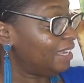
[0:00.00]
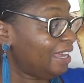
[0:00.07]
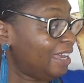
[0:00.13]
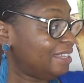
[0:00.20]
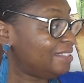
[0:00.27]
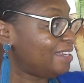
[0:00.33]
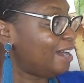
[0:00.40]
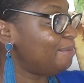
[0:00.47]

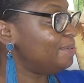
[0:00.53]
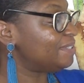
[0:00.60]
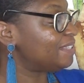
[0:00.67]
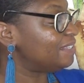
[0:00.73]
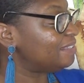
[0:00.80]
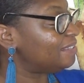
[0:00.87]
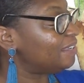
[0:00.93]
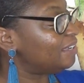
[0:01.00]
And
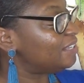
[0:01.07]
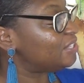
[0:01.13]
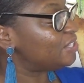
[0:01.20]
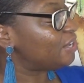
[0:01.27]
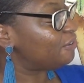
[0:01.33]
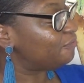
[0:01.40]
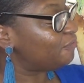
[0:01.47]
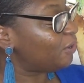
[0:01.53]
Thomas's
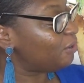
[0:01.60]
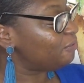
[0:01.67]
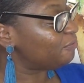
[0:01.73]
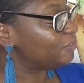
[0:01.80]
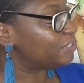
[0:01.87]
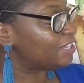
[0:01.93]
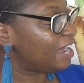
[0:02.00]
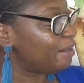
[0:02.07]
says, "Vote
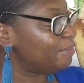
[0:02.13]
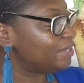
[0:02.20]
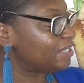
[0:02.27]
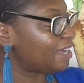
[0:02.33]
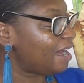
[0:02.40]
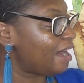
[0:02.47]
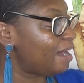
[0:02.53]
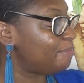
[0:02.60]
for
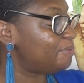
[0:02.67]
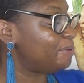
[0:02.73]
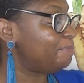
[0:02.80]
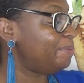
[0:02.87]
Thomas Cobb,